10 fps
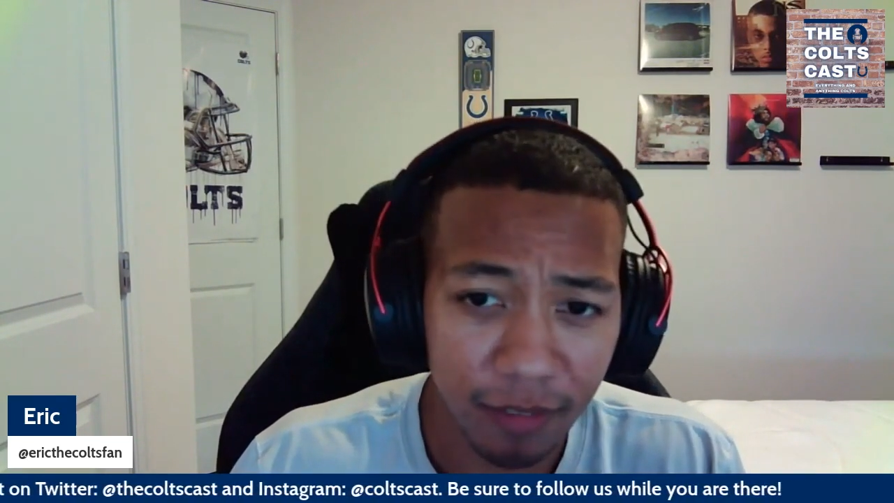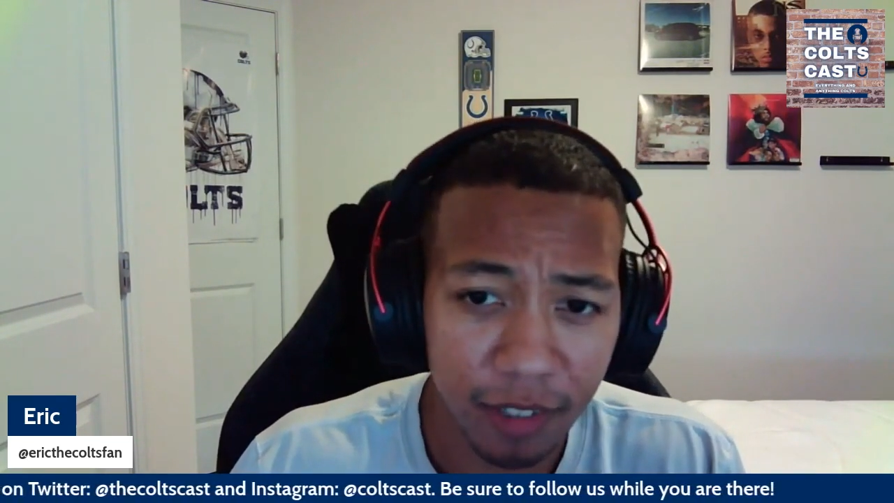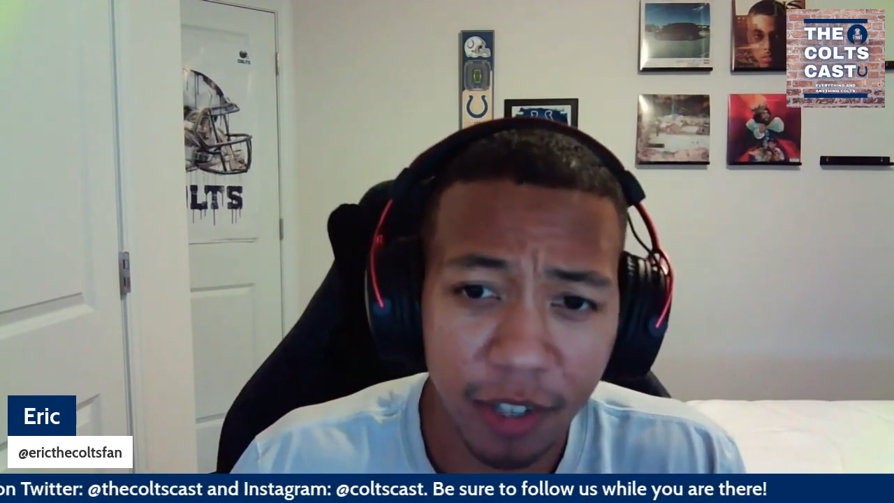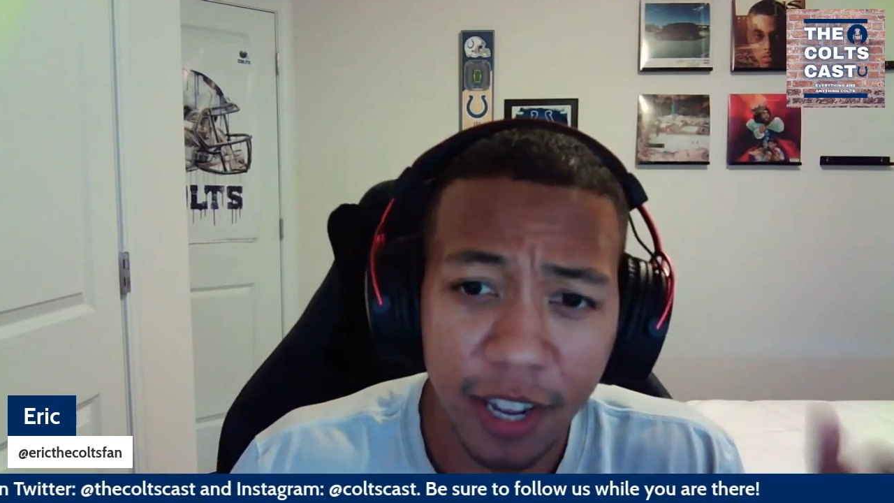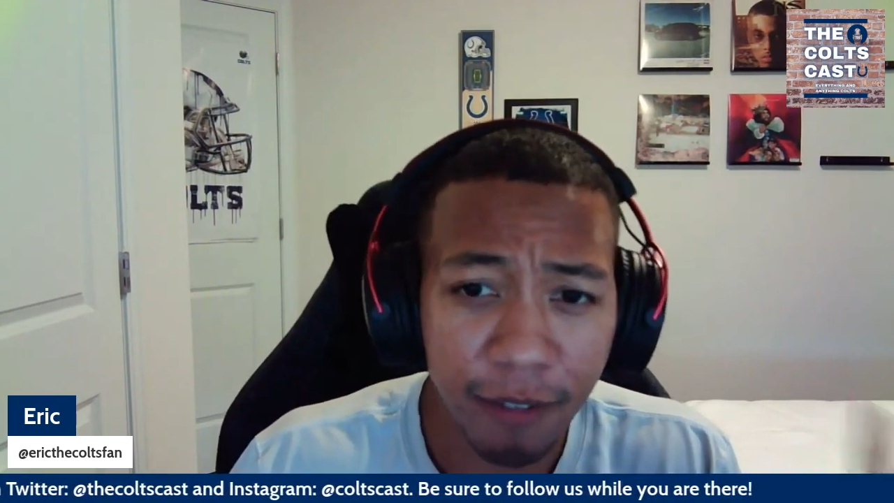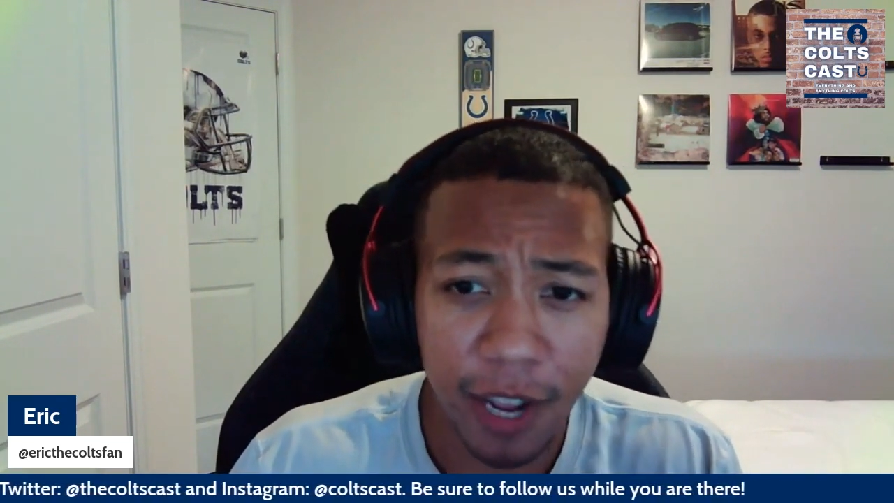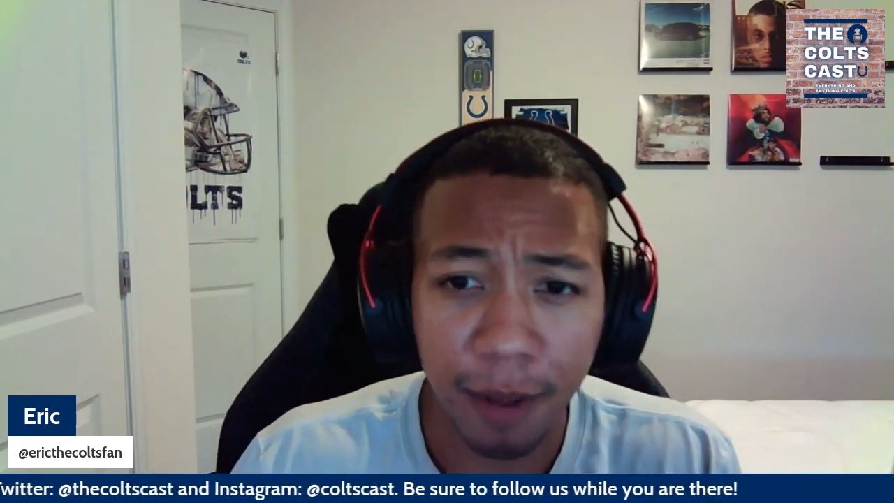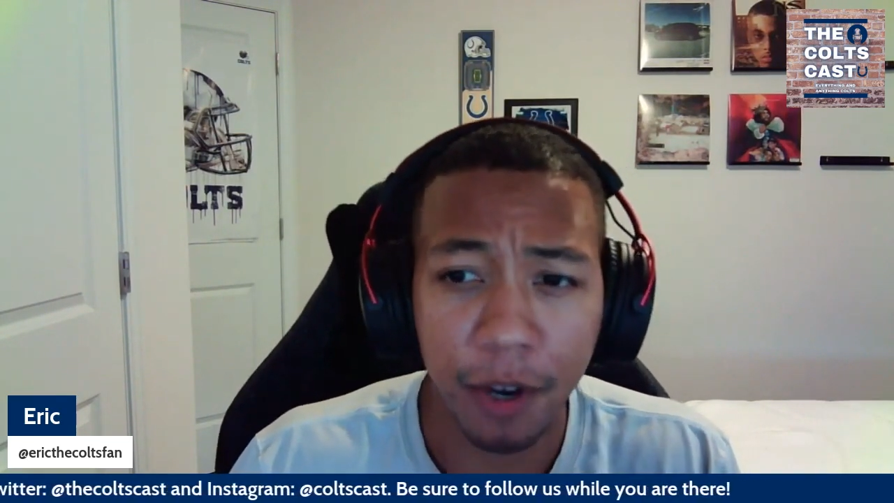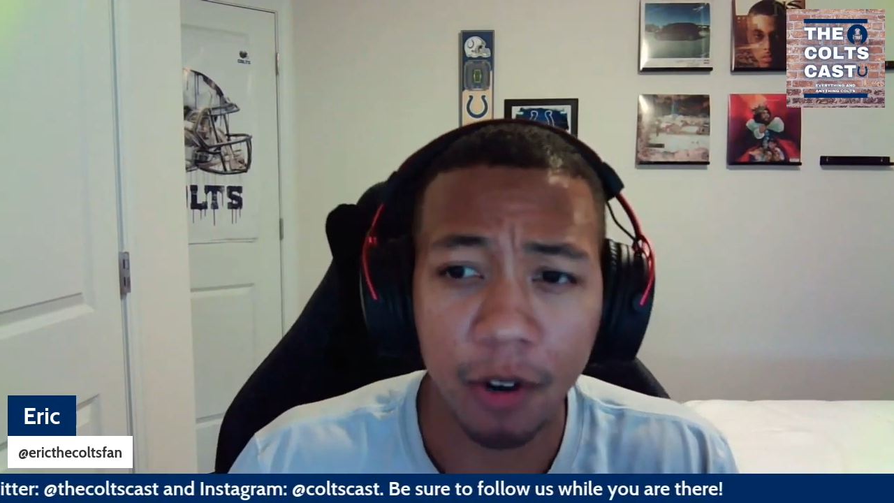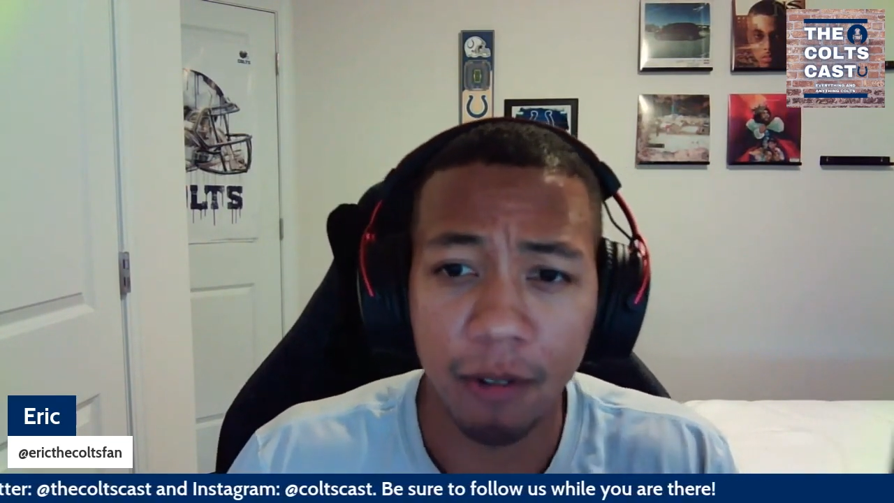So they have
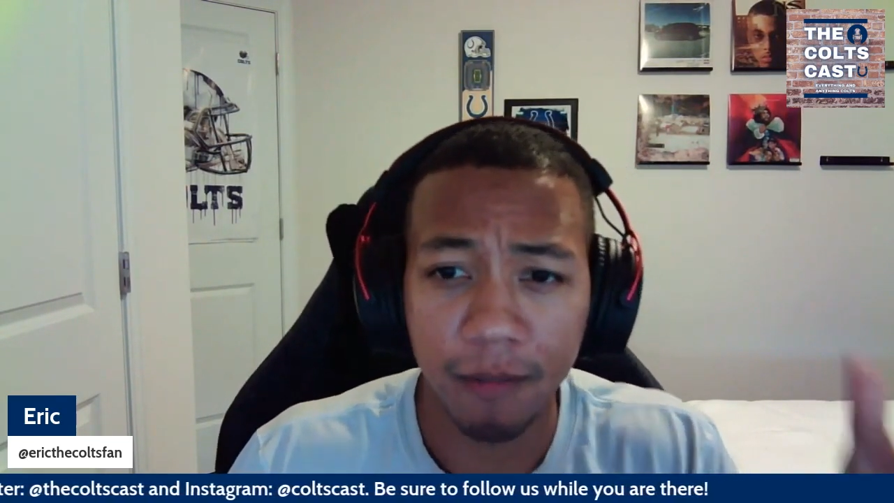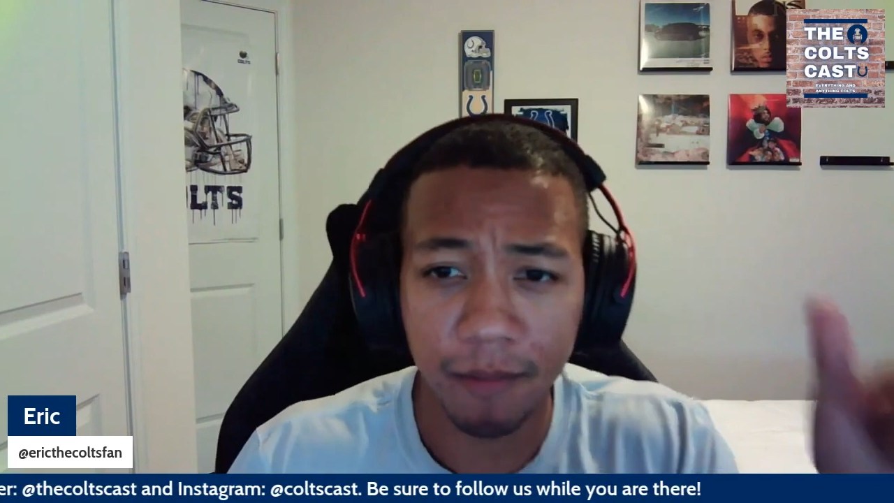ammo.